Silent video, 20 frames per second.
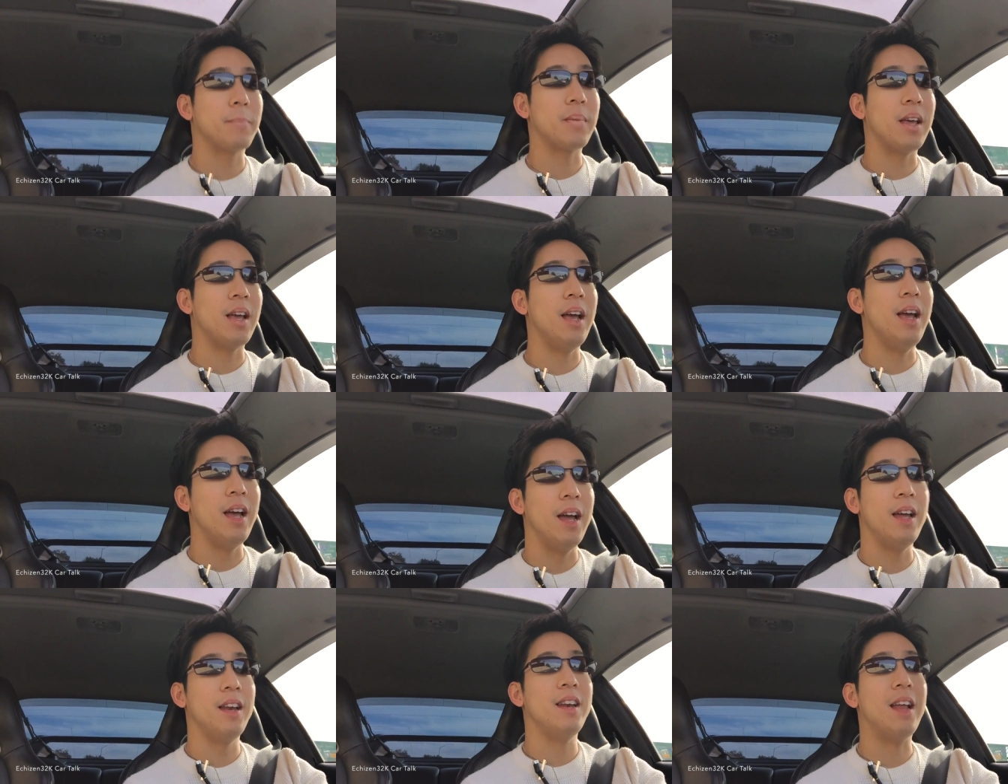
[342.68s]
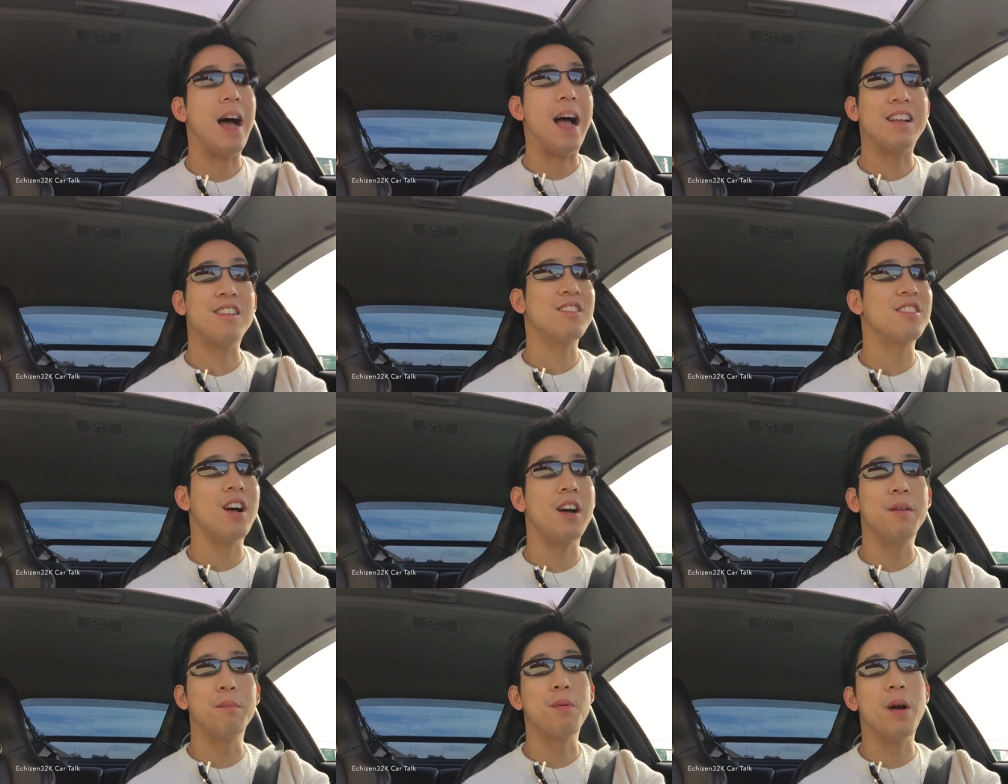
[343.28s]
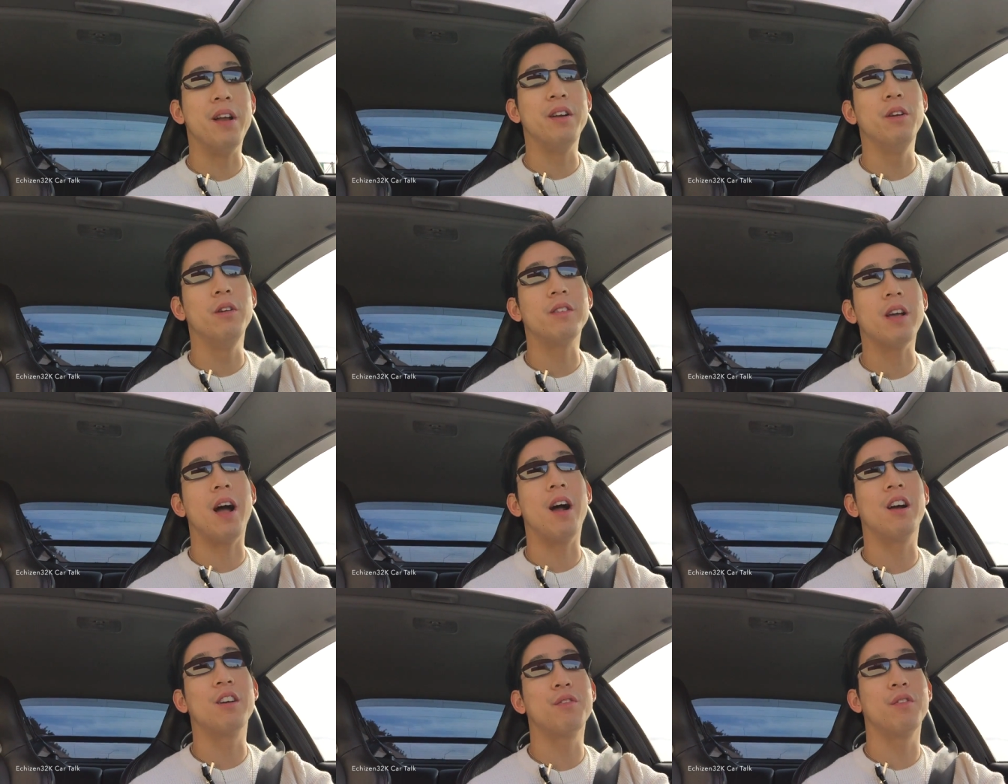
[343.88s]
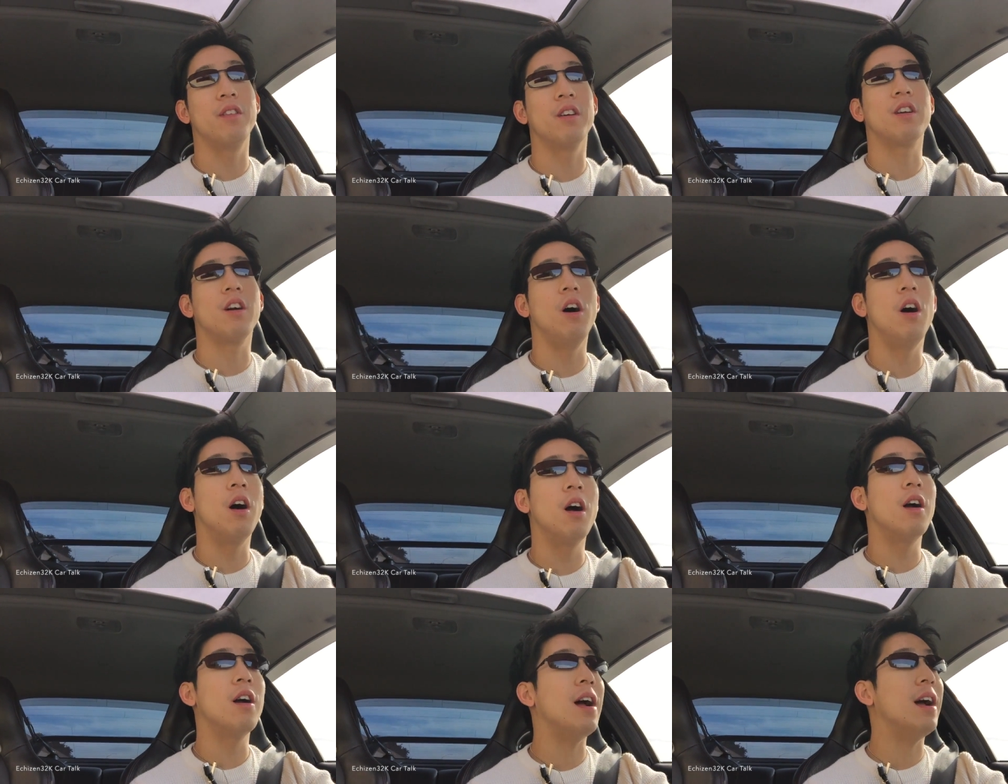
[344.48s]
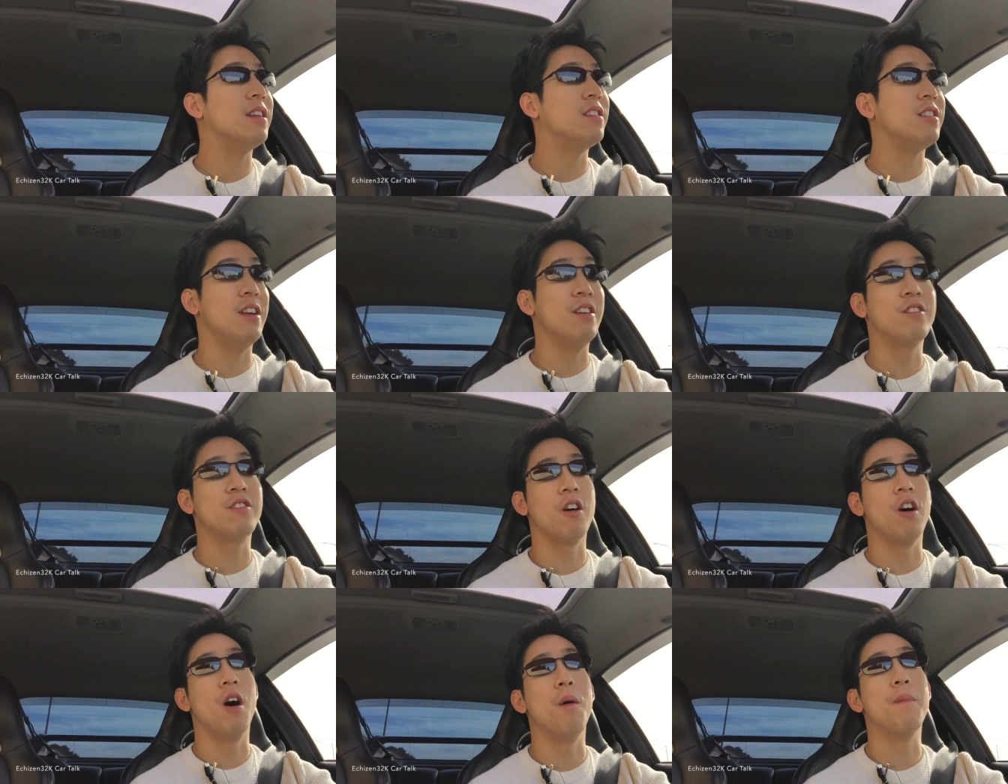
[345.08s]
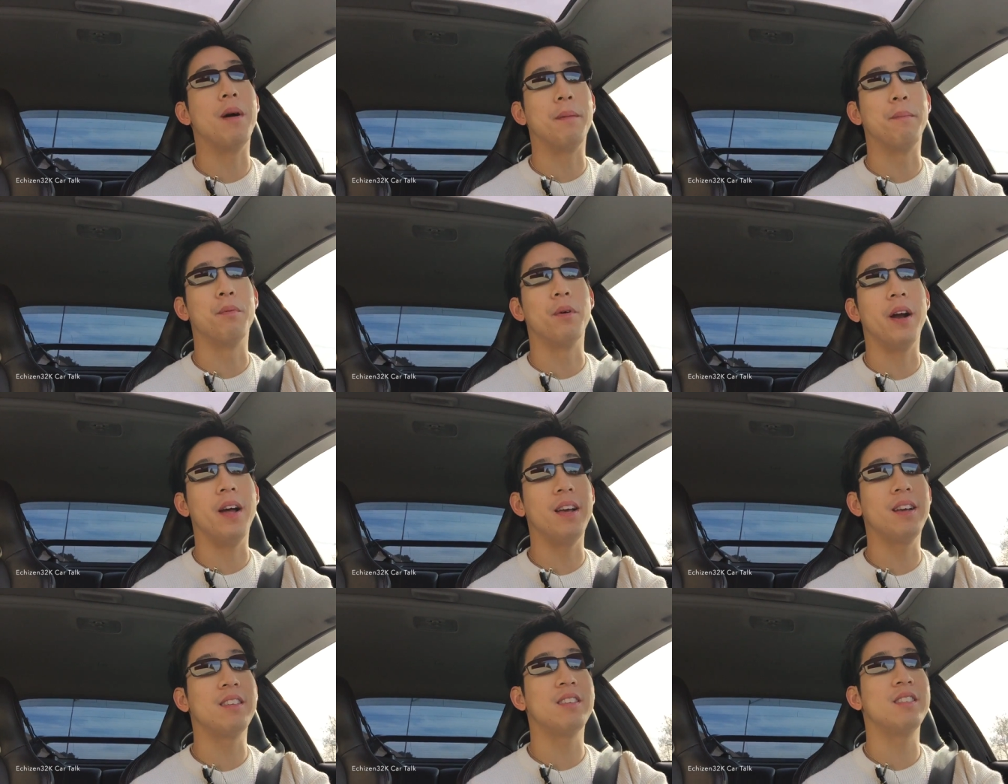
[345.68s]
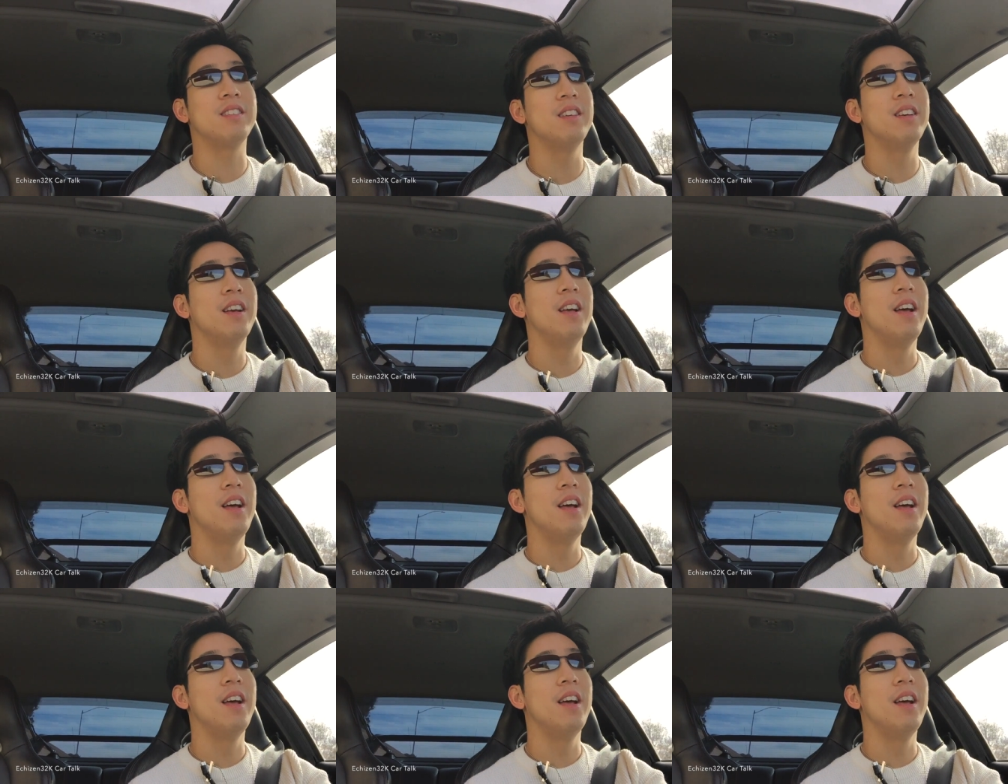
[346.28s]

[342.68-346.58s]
And I just got brand new tires for the car. I changed out all my brakes.